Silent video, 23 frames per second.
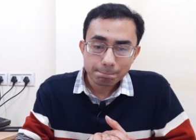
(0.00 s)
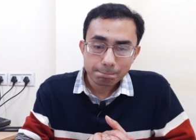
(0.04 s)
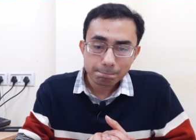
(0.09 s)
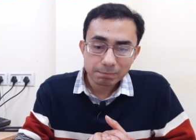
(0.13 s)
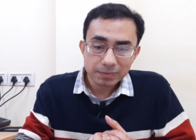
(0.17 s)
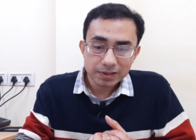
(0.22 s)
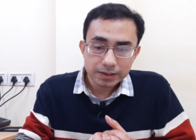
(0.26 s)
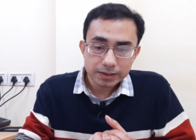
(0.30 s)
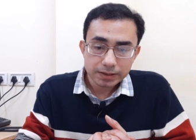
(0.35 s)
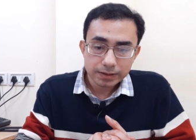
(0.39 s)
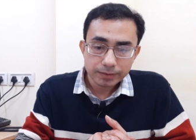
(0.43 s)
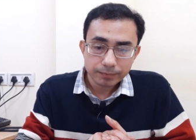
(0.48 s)

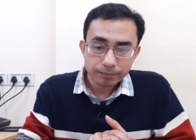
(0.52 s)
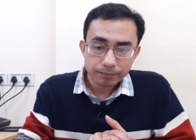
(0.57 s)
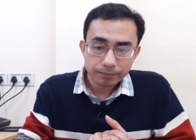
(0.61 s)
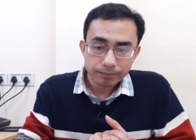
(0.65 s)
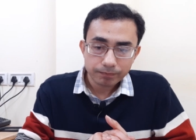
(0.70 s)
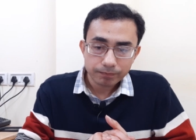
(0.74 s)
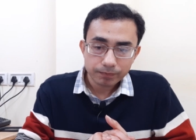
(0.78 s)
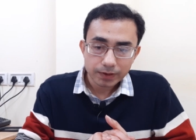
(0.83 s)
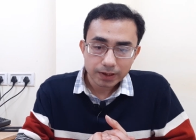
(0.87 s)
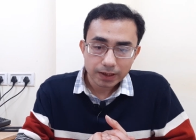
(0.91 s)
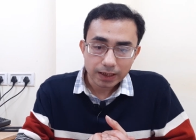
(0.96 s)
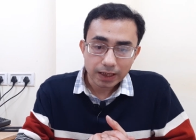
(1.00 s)
But
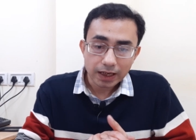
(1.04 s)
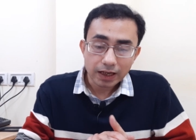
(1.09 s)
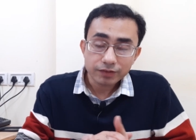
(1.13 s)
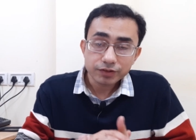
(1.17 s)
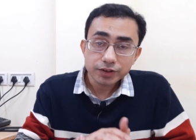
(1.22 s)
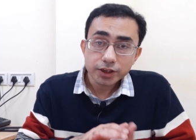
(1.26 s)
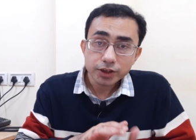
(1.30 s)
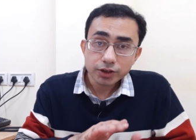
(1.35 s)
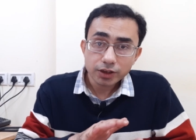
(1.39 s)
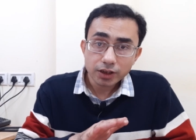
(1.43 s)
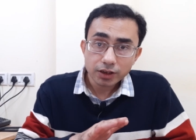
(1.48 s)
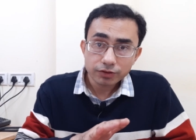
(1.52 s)

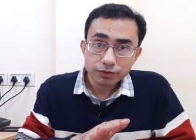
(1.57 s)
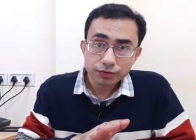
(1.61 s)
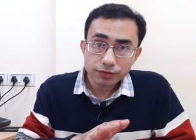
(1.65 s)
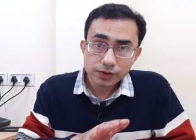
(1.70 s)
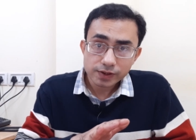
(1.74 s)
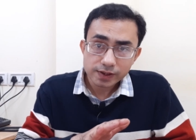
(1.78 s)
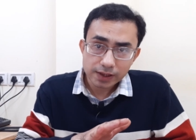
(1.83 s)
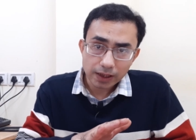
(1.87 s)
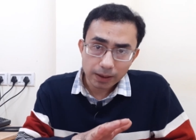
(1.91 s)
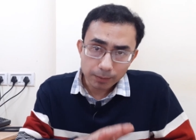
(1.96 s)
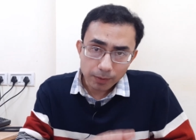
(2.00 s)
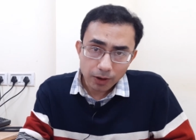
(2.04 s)
after you have
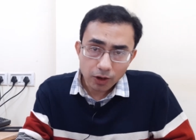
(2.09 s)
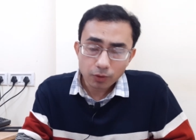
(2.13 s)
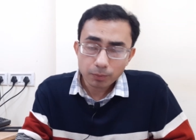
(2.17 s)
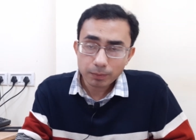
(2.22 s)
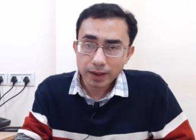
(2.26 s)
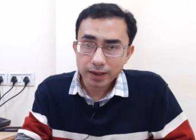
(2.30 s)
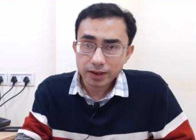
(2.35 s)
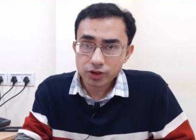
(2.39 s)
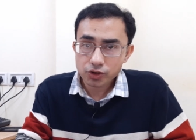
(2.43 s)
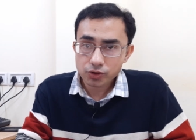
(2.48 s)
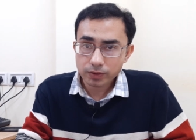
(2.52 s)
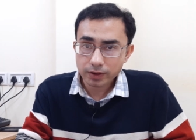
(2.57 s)
somehow
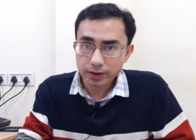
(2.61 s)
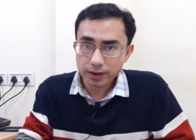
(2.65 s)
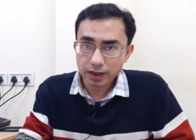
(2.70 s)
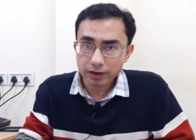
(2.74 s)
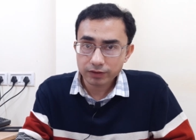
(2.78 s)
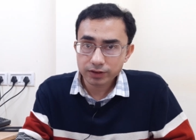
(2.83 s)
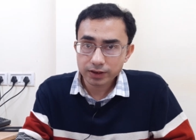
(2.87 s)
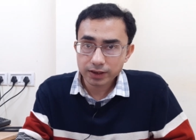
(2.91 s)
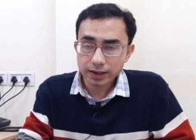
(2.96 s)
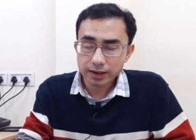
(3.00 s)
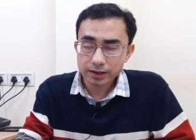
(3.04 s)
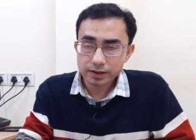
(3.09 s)
managed to
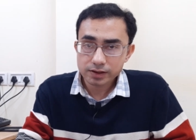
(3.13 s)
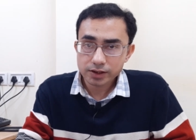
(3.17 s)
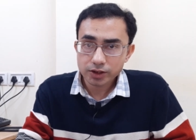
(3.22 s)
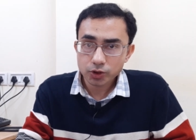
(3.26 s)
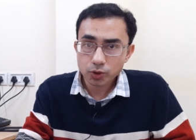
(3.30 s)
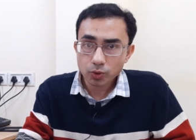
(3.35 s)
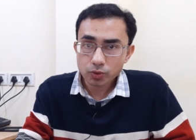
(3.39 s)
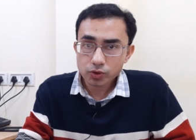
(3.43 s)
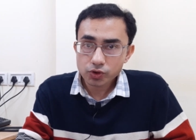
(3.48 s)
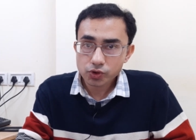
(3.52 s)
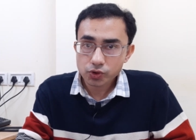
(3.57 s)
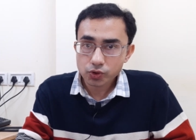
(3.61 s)
arrive at the answer,
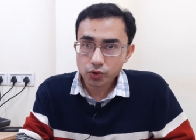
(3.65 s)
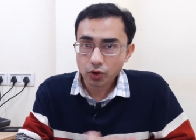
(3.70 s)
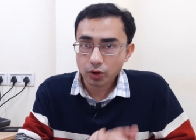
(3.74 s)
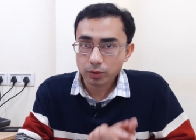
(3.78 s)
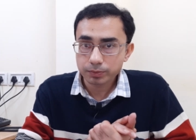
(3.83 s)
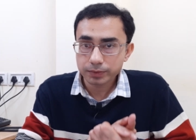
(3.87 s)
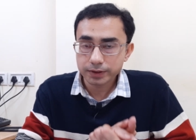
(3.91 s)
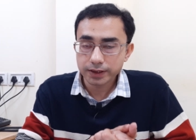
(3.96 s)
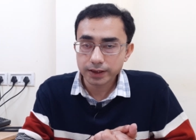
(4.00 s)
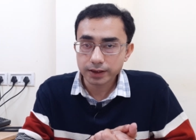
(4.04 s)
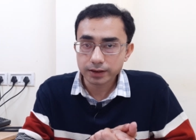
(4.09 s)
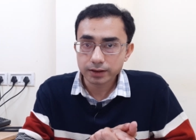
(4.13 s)
don't
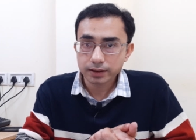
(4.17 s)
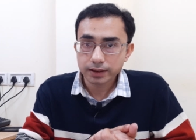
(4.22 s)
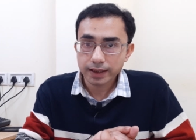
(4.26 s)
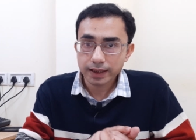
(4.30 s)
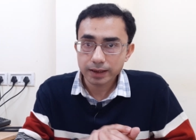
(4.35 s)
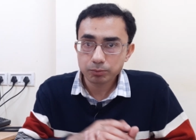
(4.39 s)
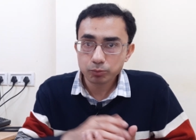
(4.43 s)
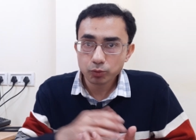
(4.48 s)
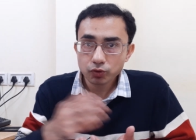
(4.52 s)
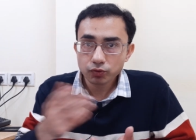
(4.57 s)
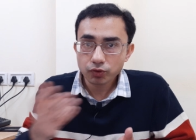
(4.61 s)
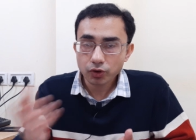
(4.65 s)
stop there
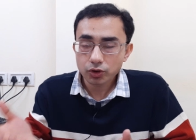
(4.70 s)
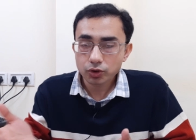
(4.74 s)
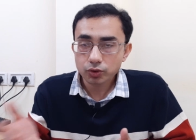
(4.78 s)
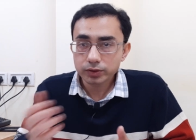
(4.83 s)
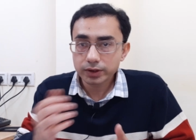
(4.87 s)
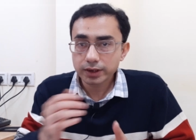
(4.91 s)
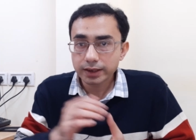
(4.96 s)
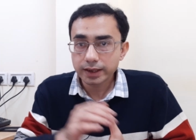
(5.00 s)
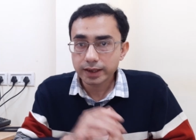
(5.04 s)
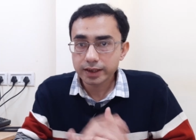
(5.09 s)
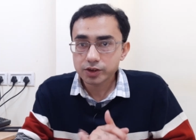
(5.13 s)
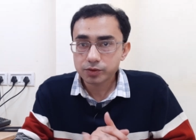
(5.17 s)
and move on to
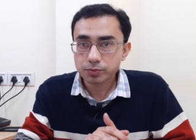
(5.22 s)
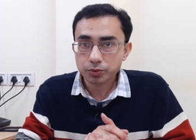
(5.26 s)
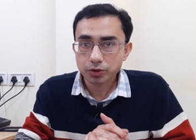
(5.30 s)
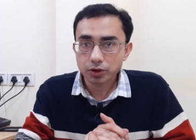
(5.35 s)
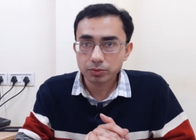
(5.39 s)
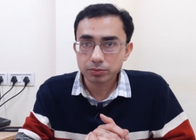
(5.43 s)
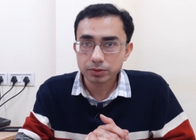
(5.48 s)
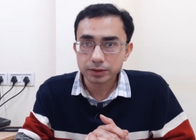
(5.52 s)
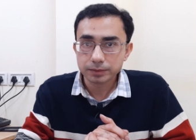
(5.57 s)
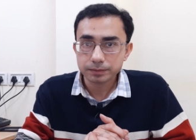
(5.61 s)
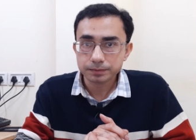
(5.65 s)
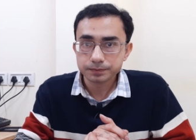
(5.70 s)
the next
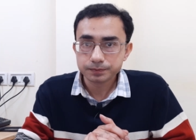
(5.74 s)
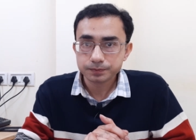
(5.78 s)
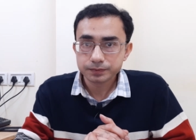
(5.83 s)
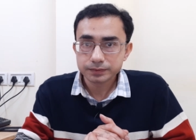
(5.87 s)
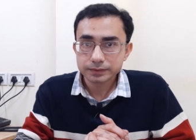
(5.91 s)
problem.